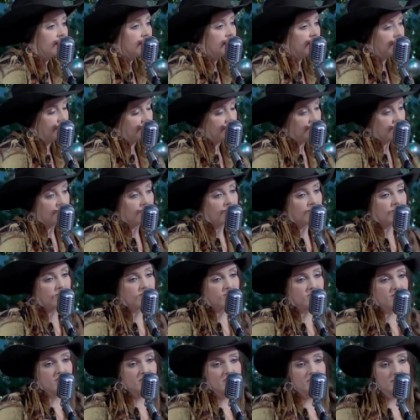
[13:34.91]

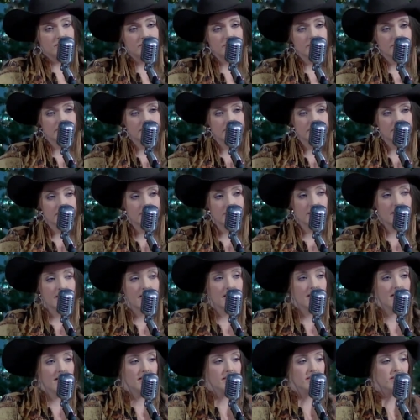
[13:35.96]
is the
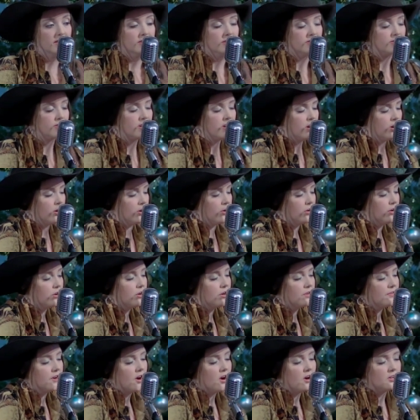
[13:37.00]
night
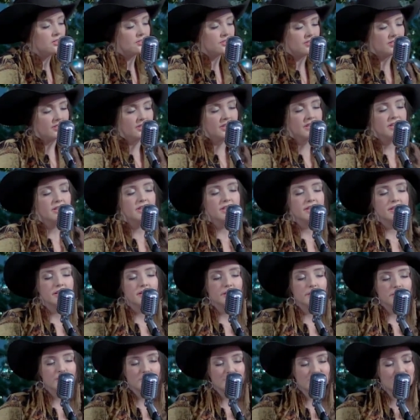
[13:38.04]
of our
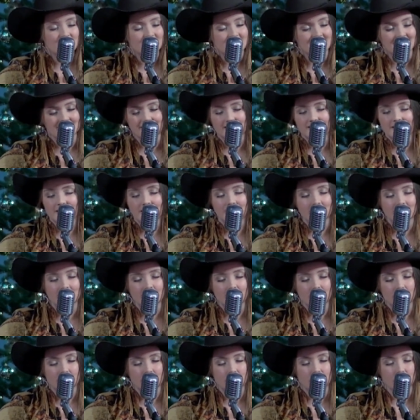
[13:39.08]
dear
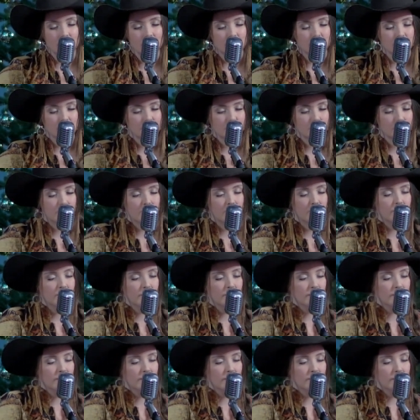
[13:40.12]
Savior's birth.